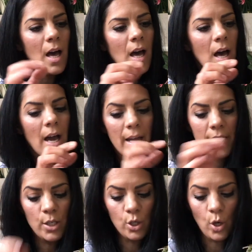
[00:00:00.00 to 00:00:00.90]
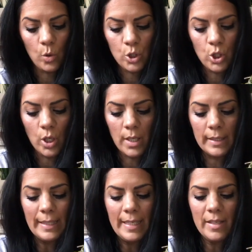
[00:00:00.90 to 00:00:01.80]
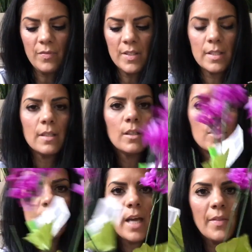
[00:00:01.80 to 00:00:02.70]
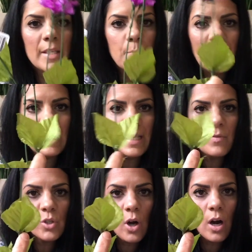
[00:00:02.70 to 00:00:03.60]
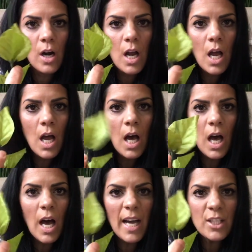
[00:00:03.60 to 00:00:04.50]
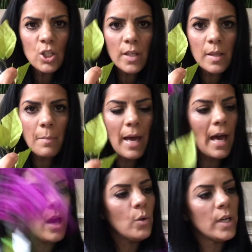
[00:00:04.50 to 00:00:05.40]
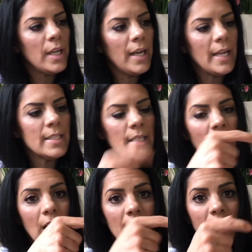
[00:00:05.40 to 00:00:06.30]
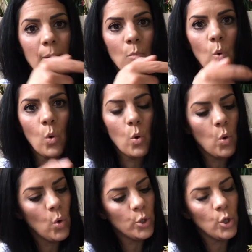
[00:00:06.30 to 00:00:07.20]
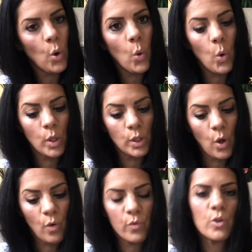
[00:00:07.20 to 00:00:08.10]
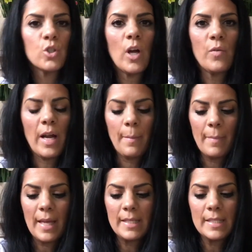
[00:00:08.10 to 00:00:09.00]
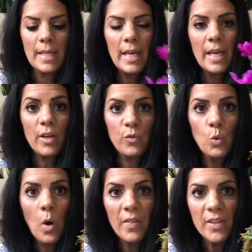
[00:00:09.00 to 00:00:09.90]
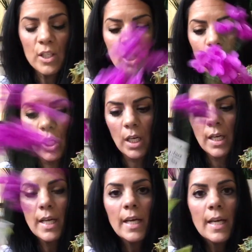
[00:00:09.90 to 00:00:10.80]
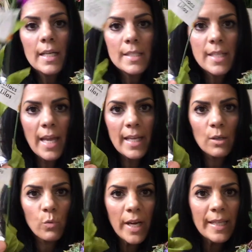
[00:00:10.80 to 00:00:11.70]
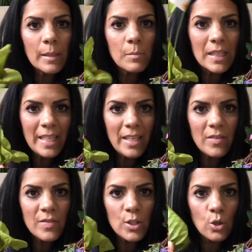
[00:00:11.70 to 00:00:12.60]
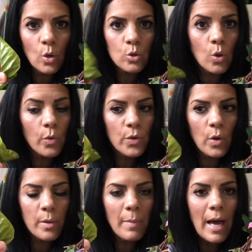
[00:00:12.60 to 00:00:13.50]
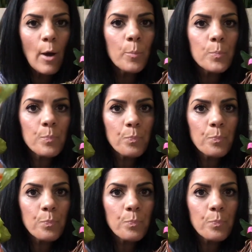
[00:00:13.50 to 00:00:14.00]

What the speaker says: I, you know, took leaves. See how these big leaves are? I took them out and I tucked them, you know, all over. So I recommend, if you want this look, take random leaves, you know, don't throw them out.